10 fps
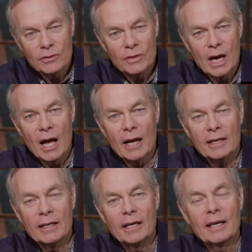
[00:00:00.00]
of
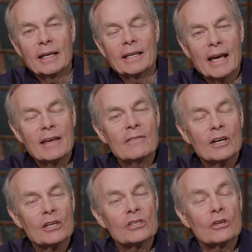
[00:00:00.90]
god gave
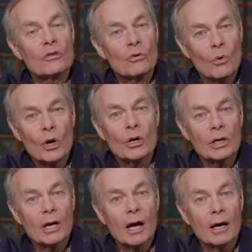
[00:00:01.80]
us the word
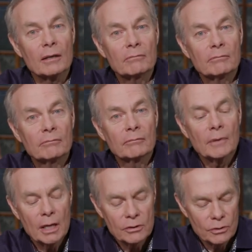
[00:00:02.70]
of god
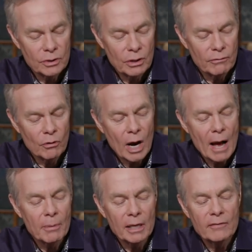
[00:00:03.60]
and so therefore
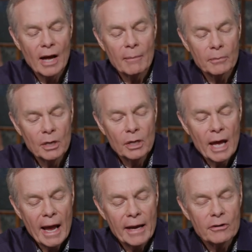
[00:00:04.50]
i believe i'm
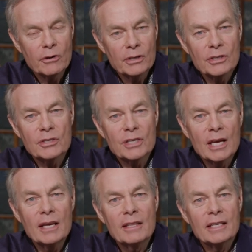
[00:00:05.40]
accurate to
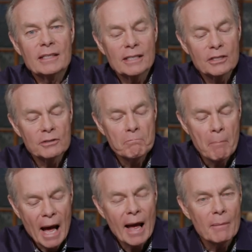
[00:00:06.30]
say that this
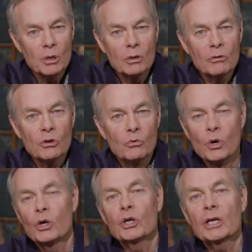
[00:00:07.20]
Bible, the
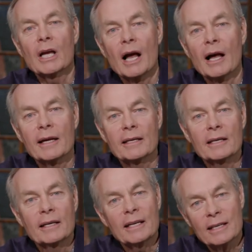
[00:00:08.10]
Word of God,
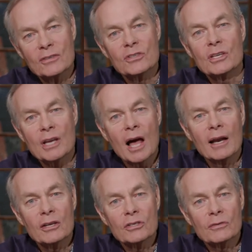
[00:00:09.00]
is the
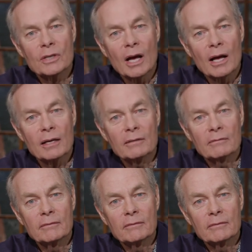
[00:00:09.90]
knowledge of God.